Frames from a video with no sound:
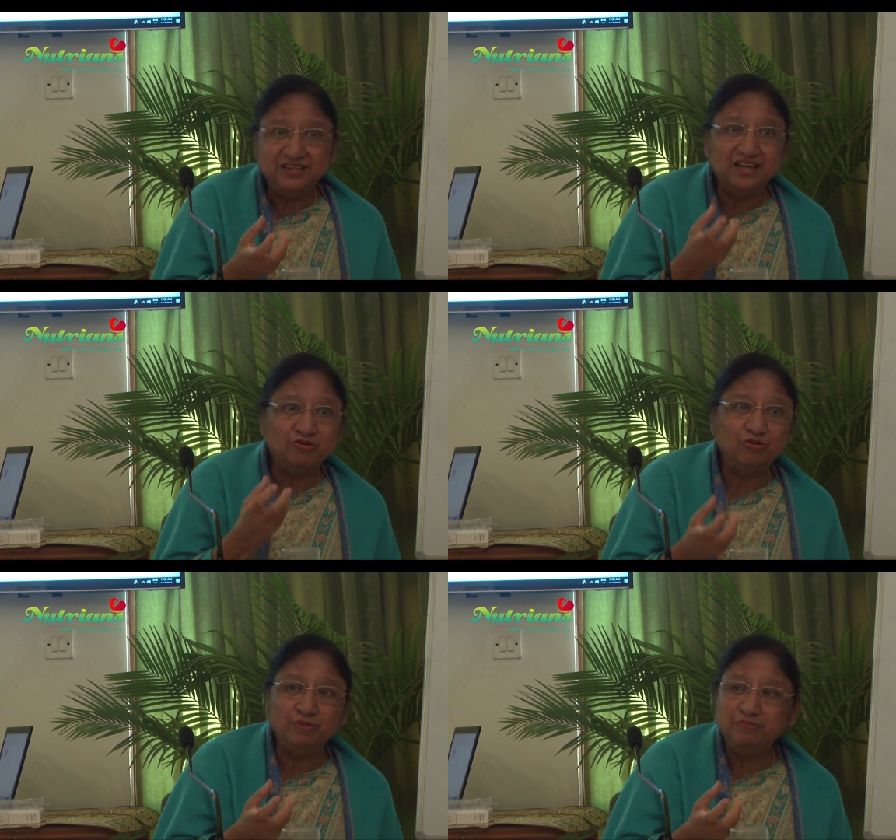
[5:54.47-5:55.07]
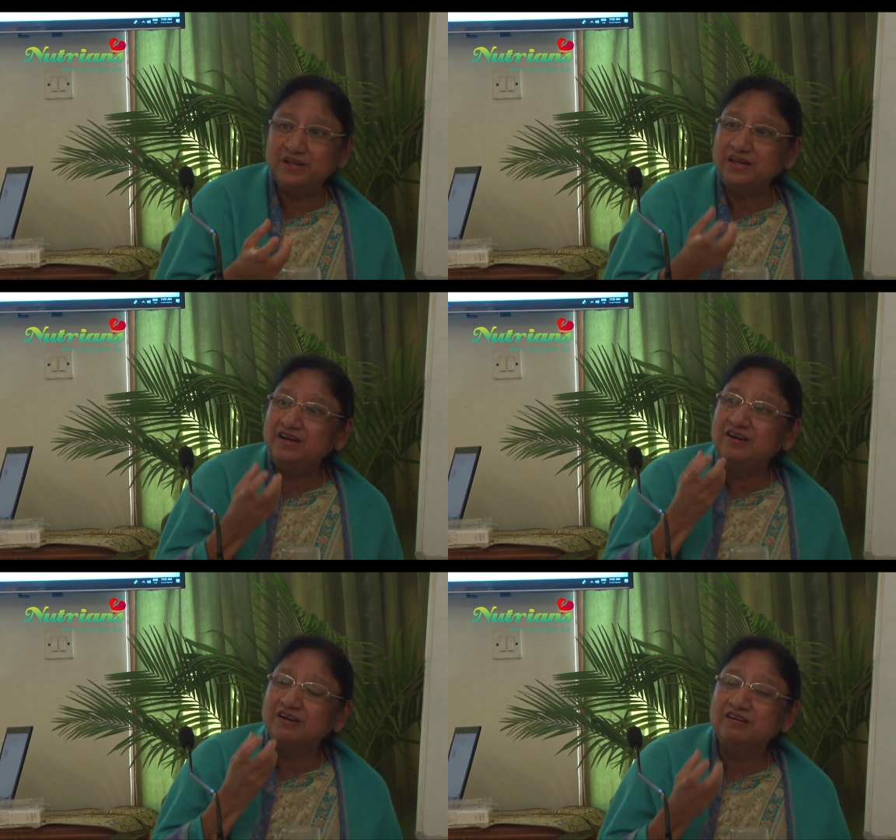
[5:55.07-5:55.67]
there could be
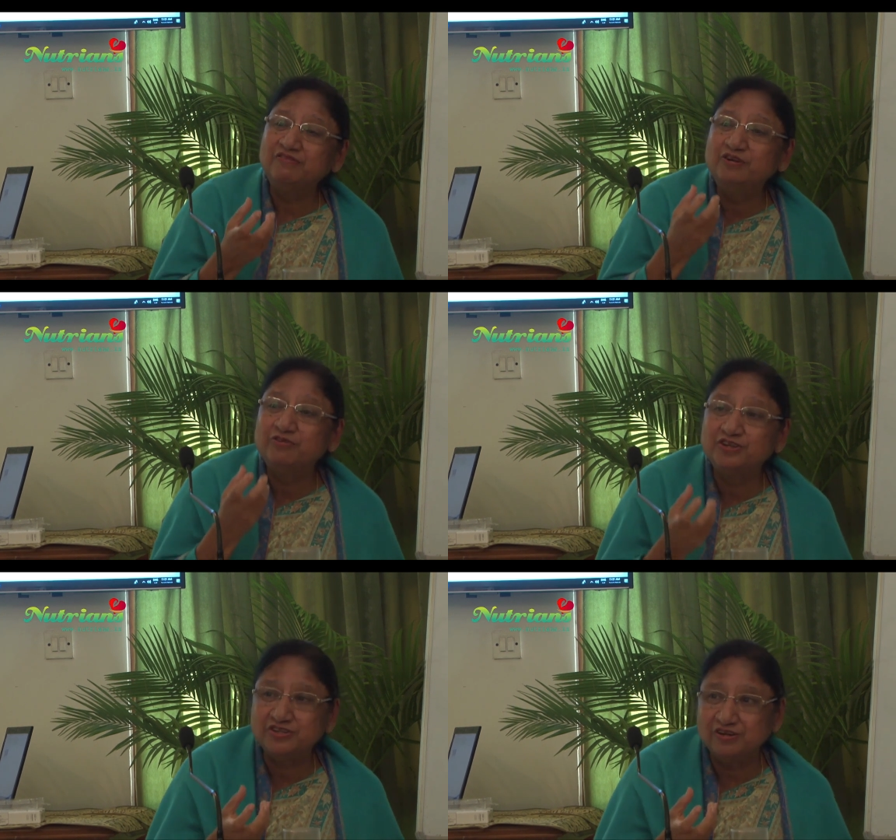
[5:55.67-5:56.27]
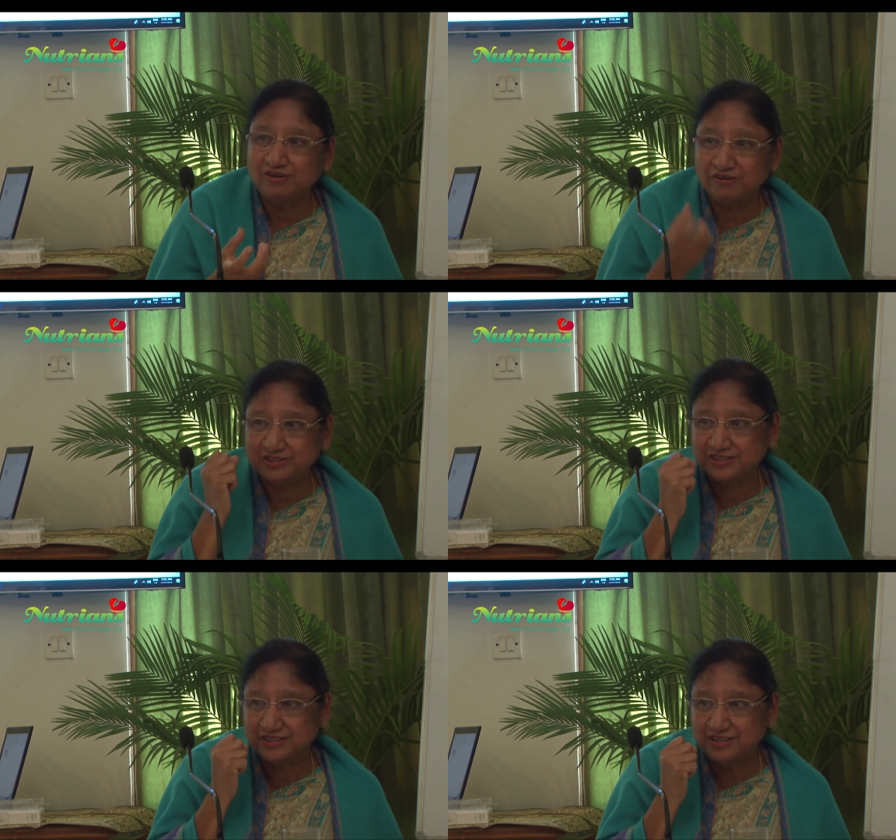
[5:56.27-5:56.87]
a lot of nutrition
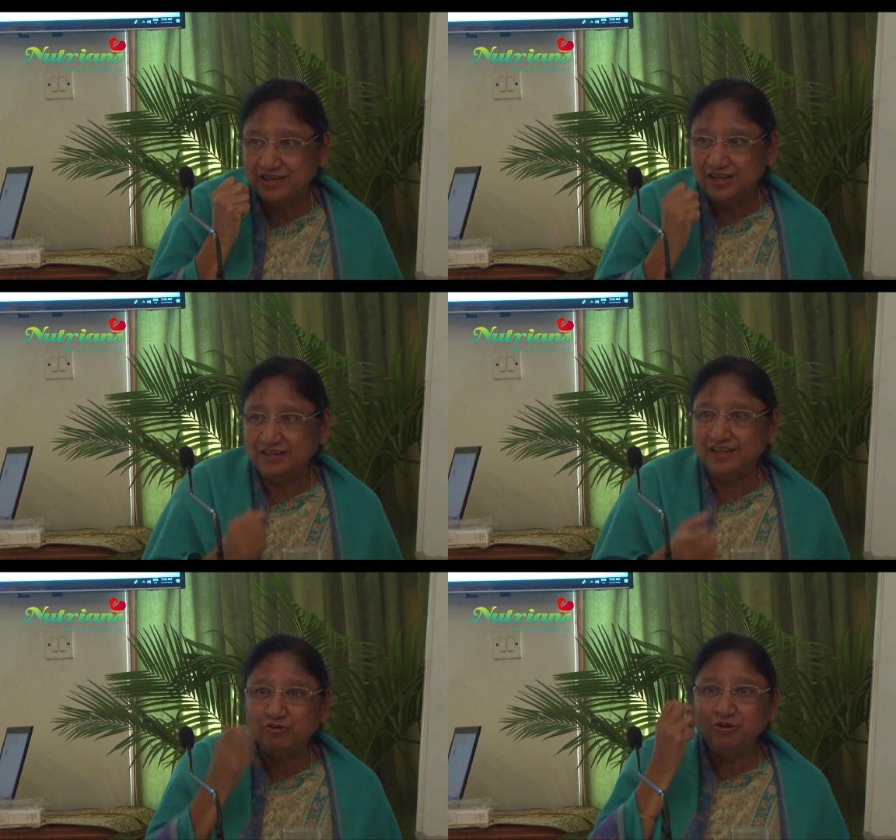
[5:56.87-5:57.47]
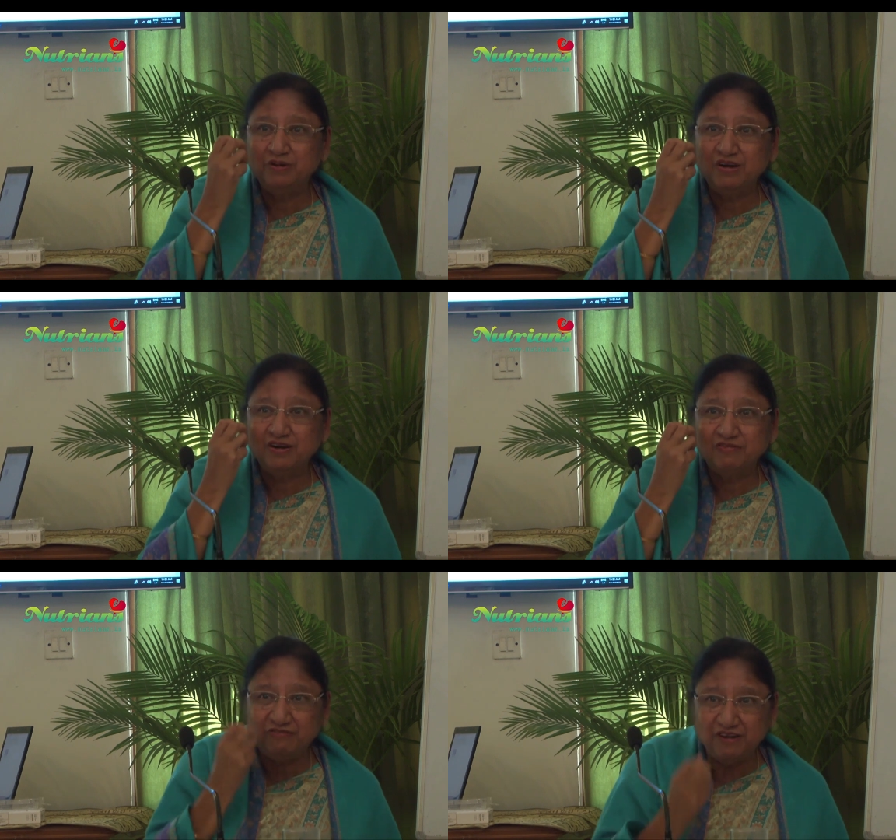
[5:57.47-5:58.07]
loss. There could be a
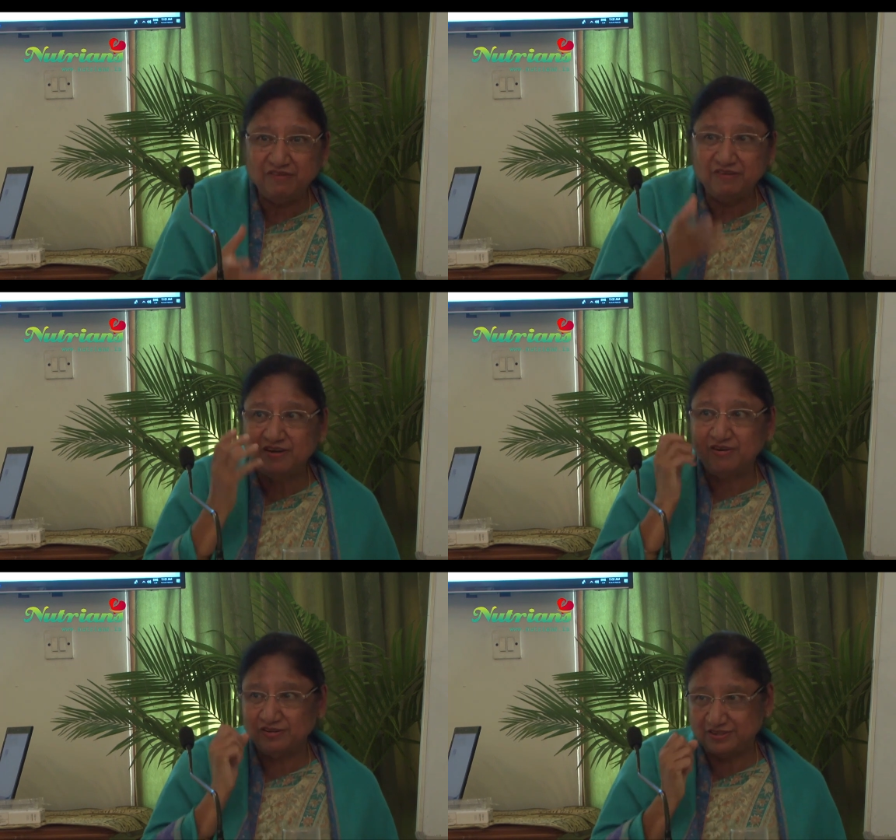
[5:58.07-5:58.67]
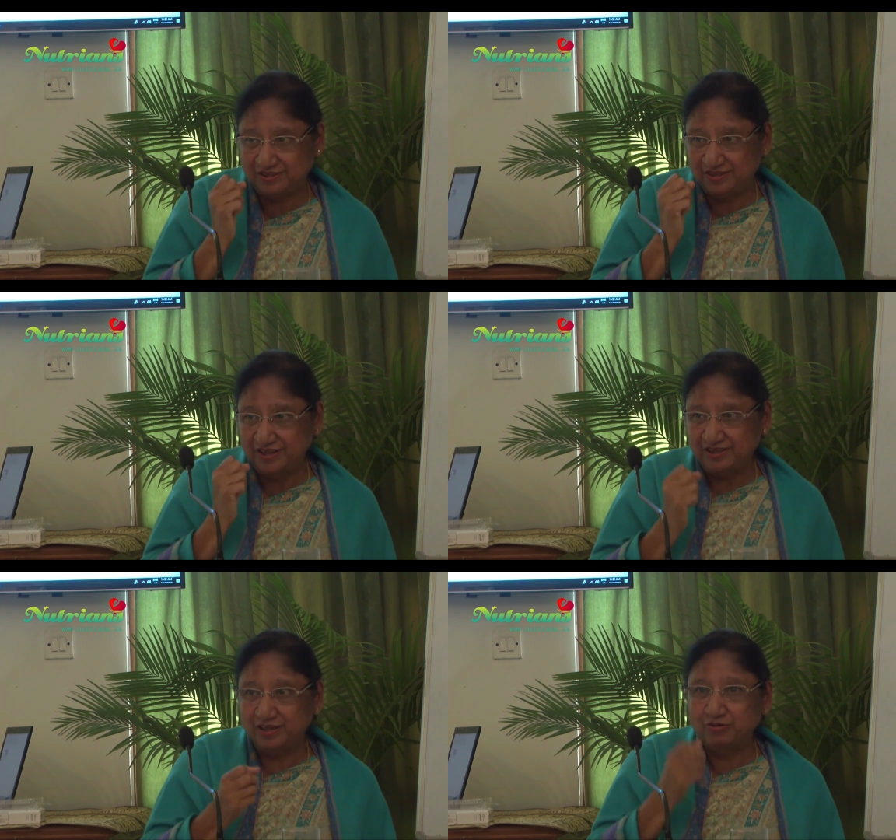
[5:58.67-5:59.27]
lot of flavor loss.
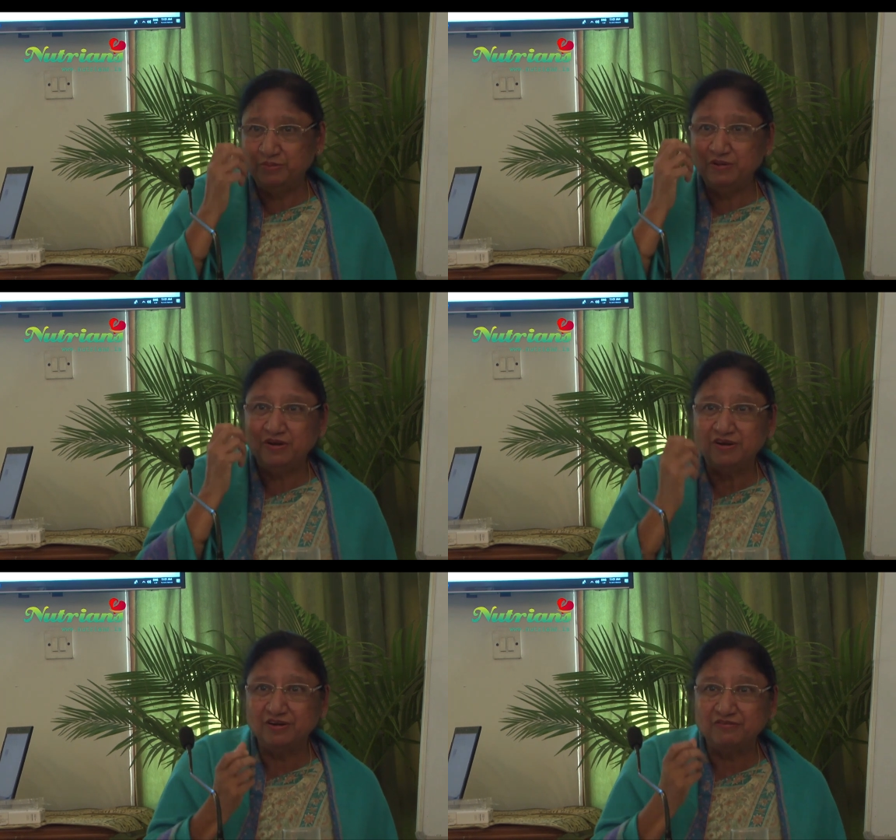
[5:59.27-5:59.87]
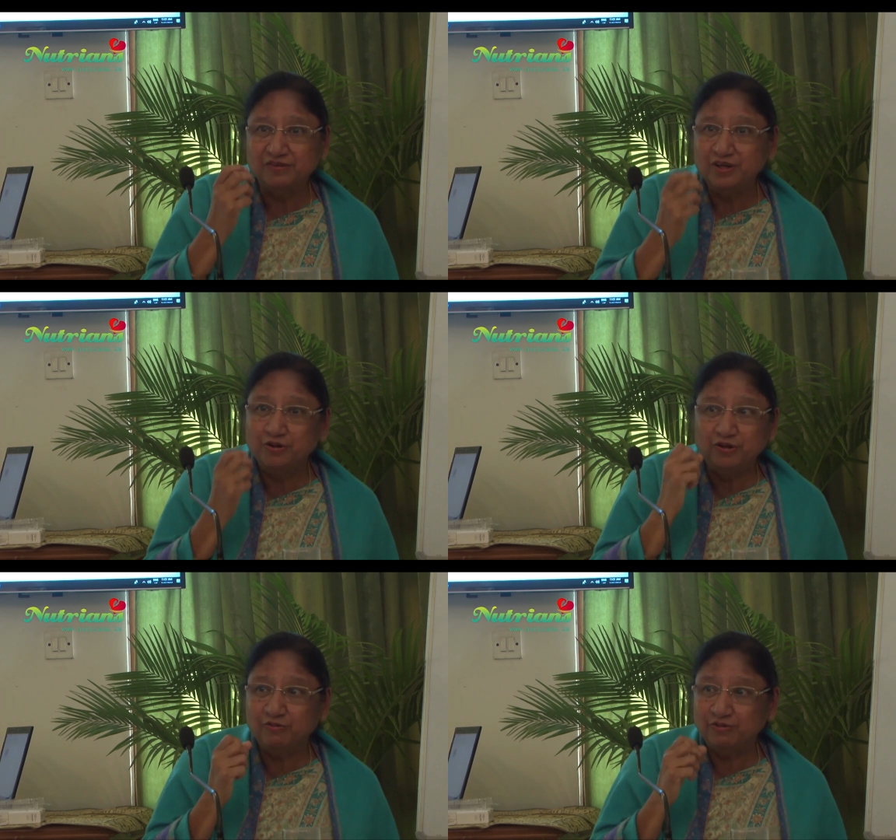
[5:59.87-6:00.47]
There could be a lot of,
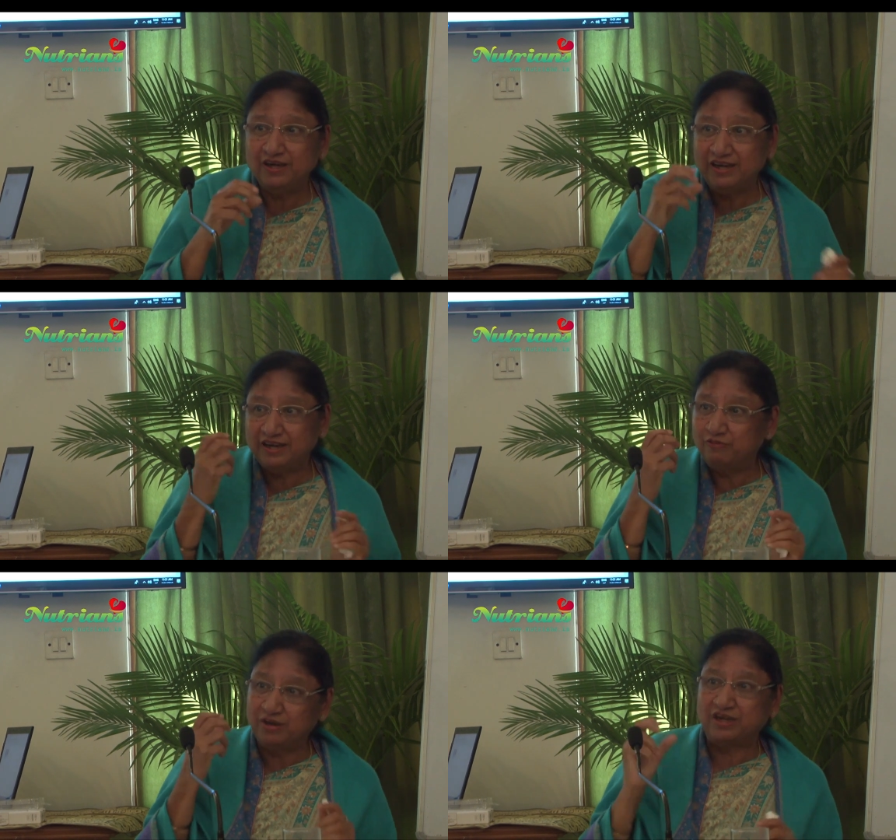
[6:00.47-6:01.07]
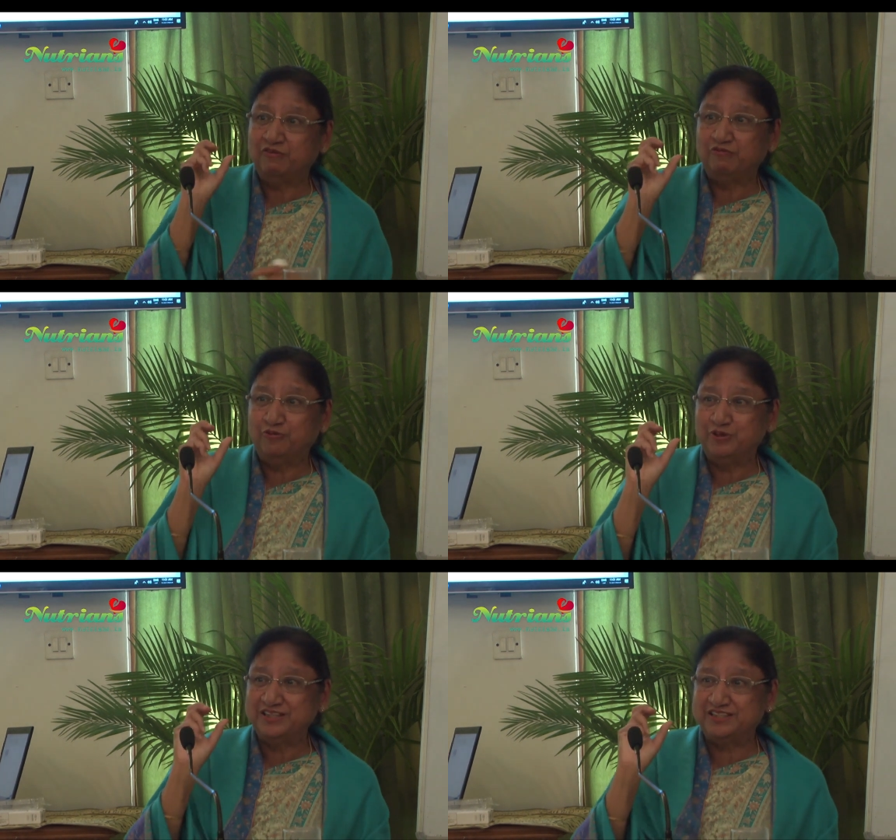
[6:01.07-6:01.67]
like whatever
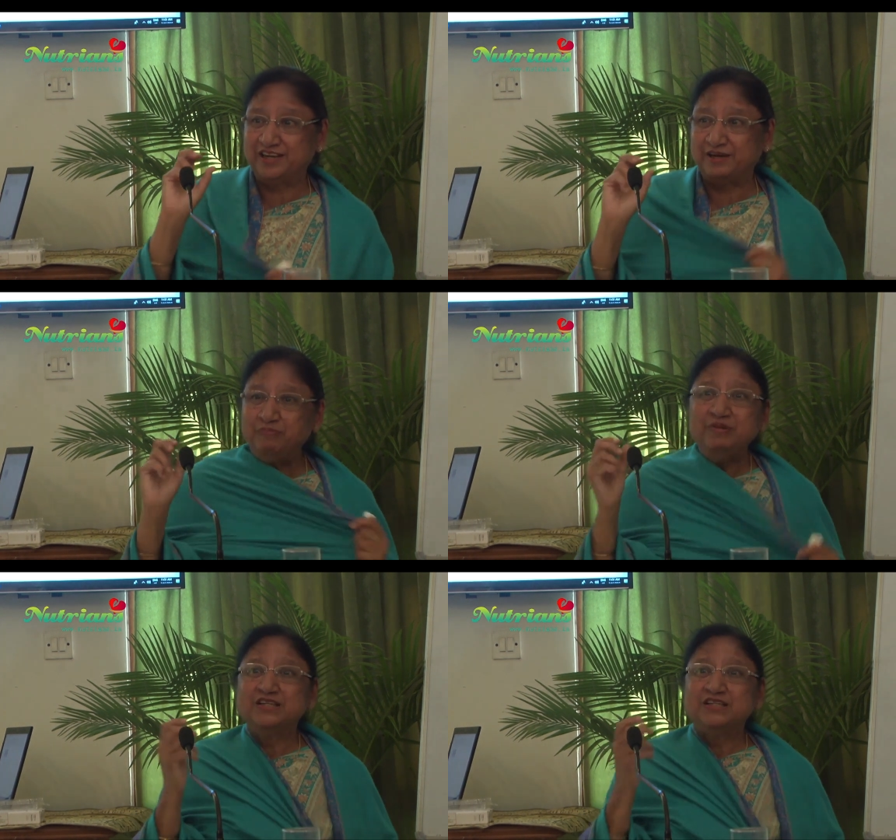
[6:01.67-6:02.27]
food is there.